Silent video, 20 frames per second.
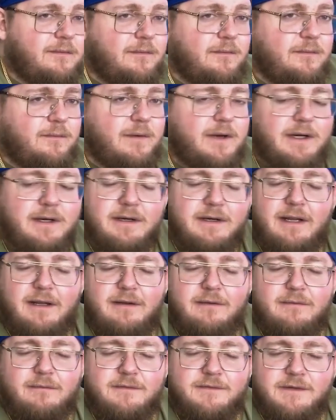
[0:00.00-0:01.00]
What
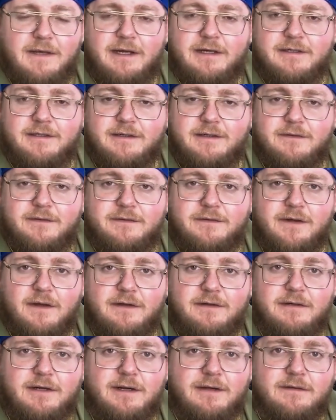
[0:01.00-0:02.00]
was actually in those
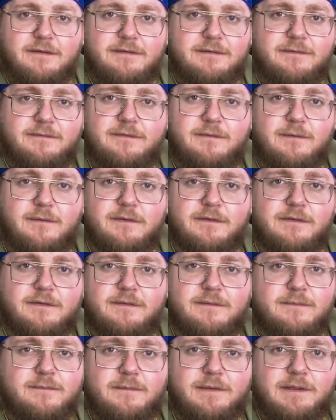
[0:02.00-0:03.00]
contracts? Of
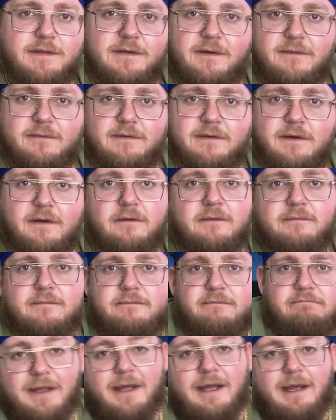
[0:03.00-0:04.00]
course, we don't know.
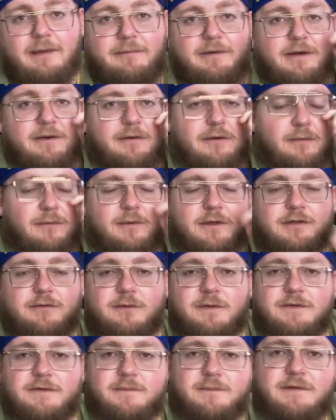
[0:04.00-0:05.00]
And we don't know which
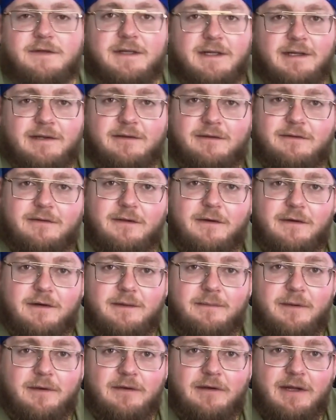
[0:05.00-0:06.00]
ones in particular they're talking
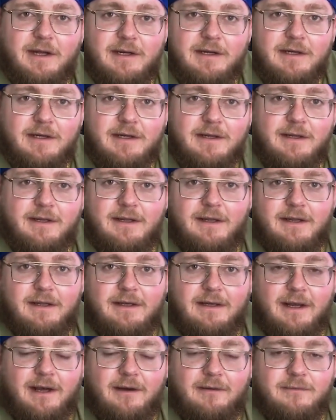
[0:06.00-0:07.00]
about cutting.
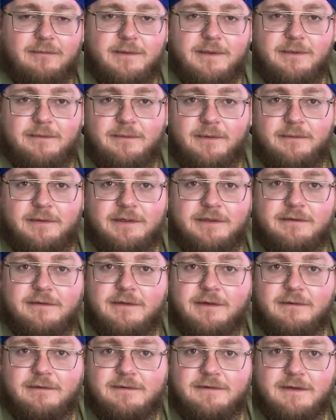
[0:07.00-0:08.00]
Now, what we do
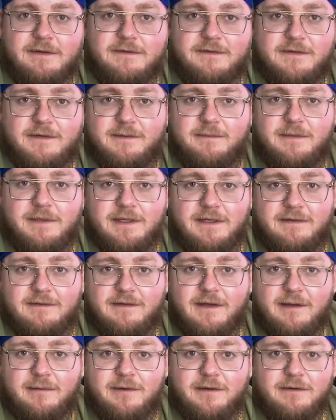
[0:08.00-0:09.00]
know is that C&P
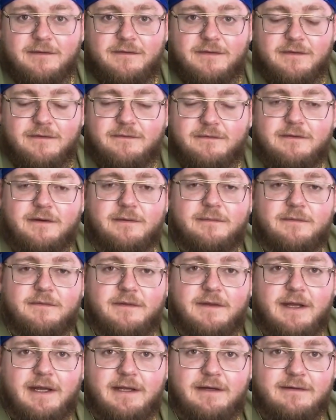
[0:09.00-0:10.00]
examiners and the firms
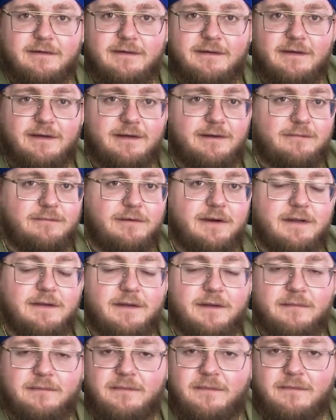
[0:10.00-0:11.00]
that run
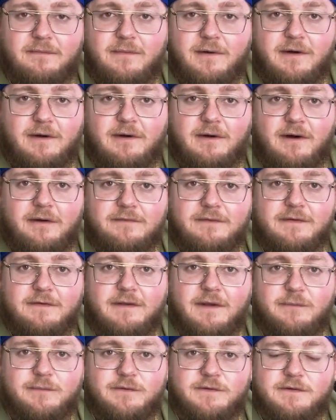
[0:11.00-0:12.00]
them are
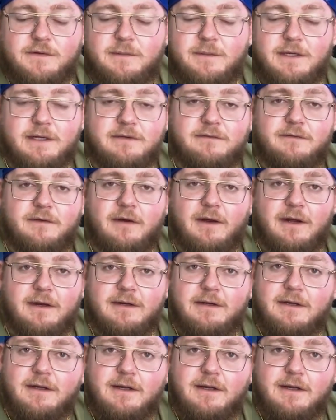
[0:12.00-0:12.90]
oftentimes just committing fraud.